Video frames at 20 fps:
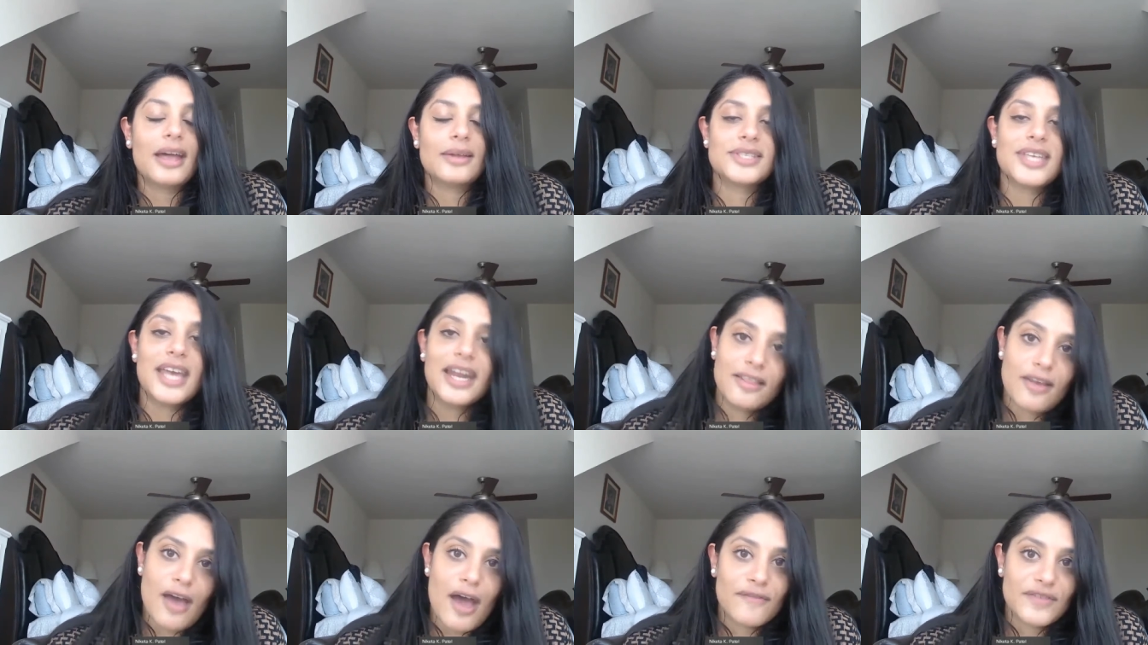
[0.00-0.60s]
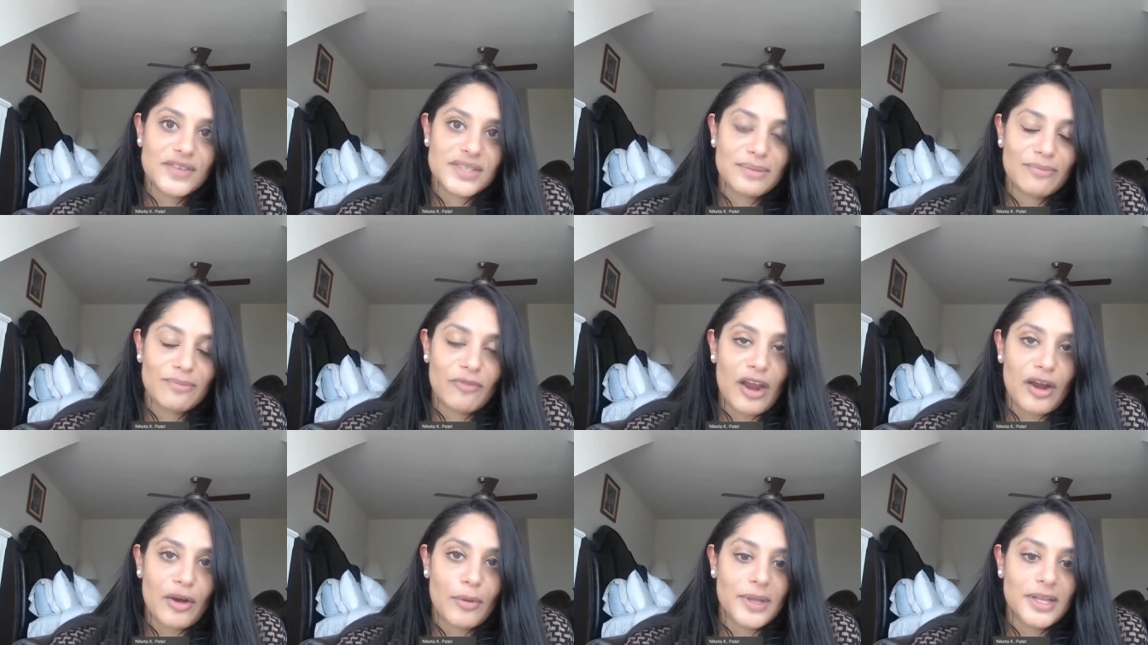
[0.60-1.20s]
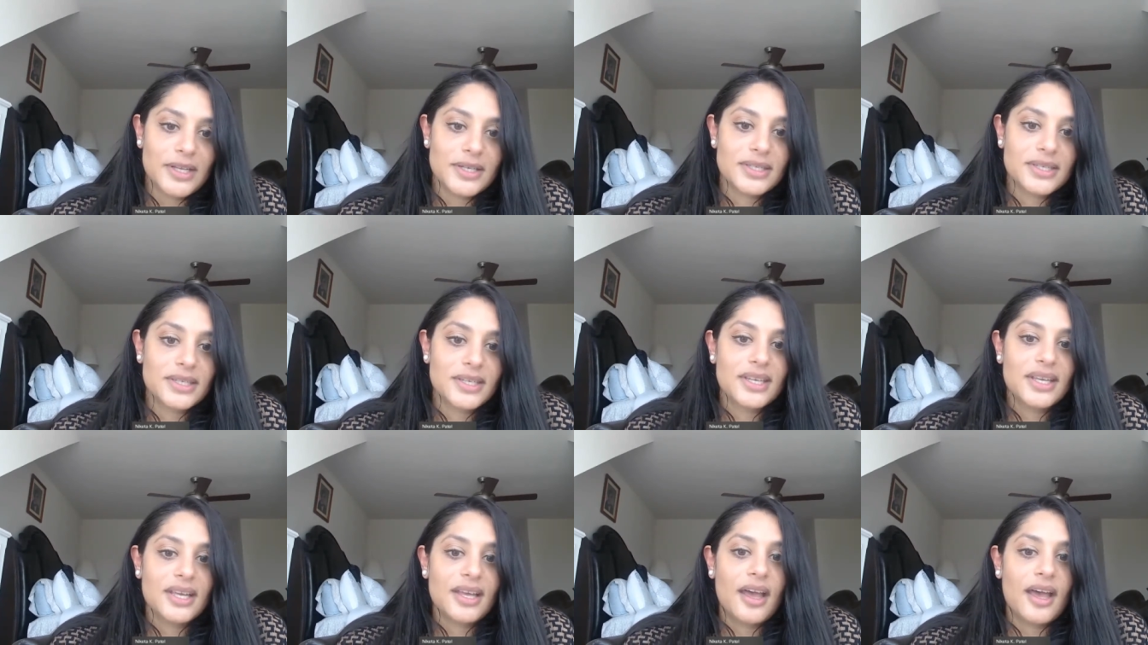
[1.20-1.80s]
outside of the office environment,
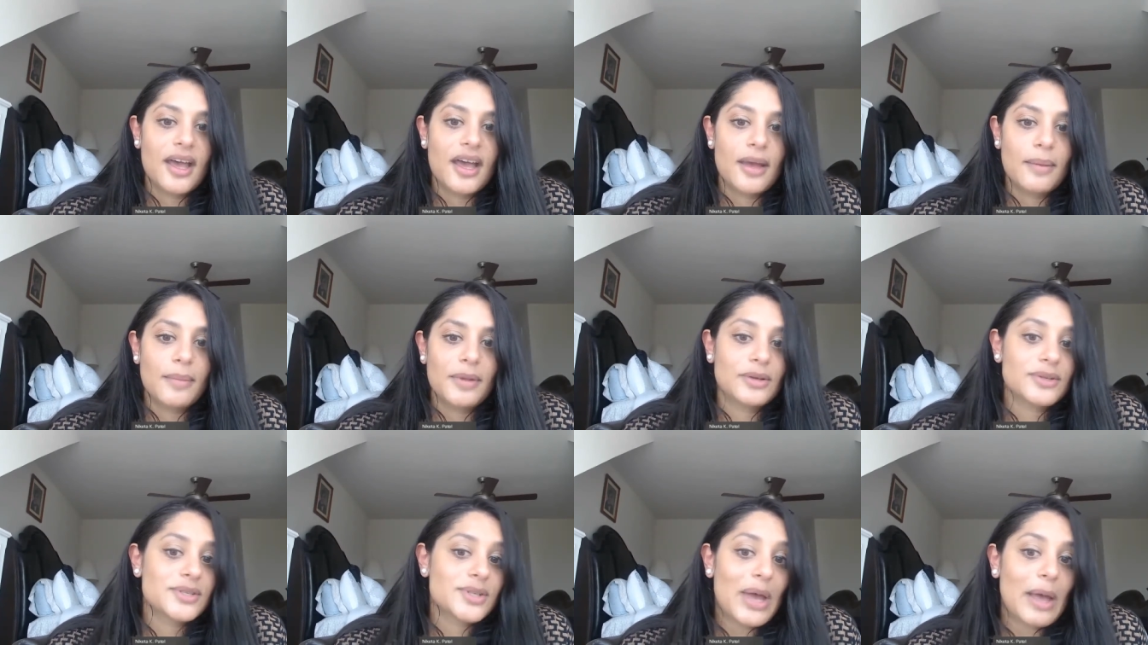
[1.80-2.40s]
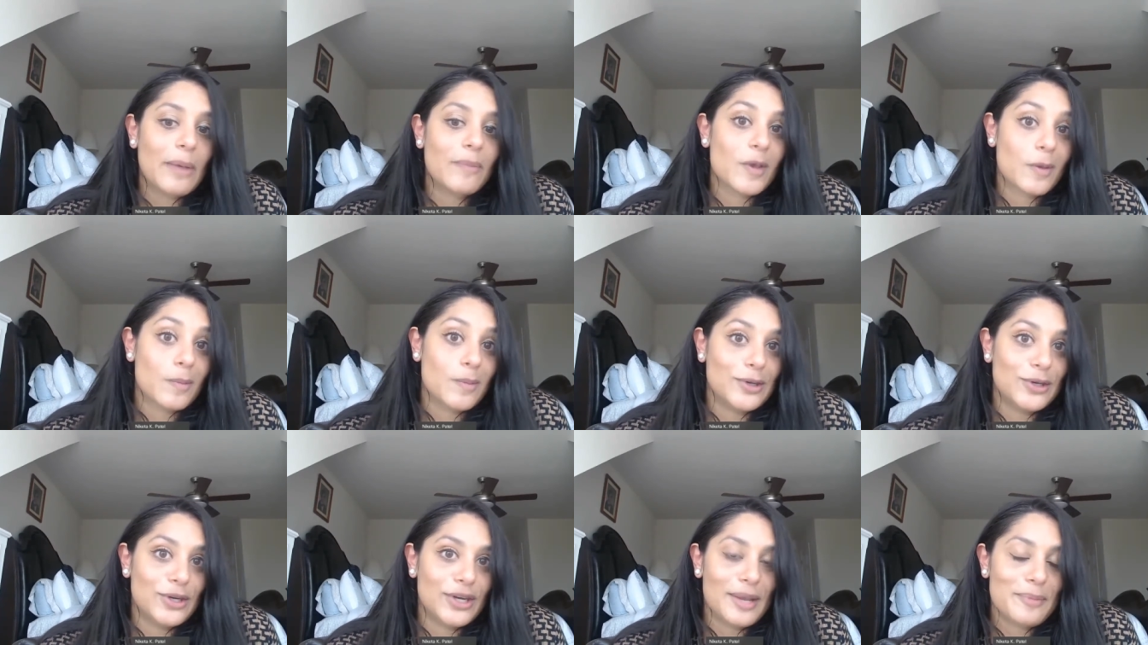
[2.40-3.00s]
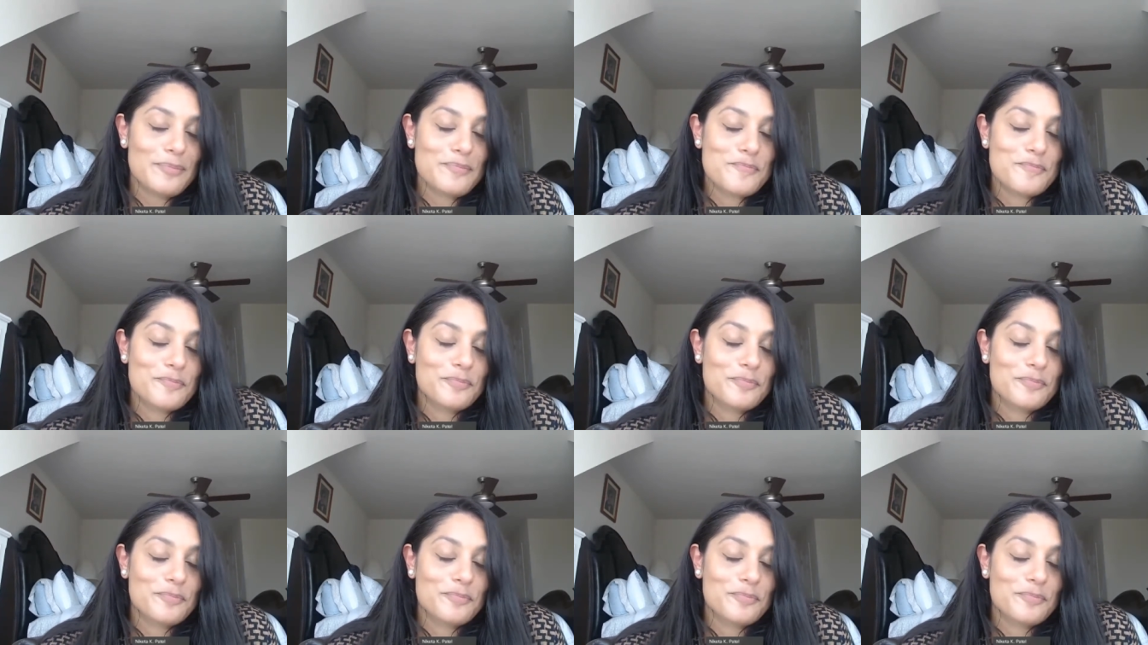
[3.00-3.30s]
and also help the community.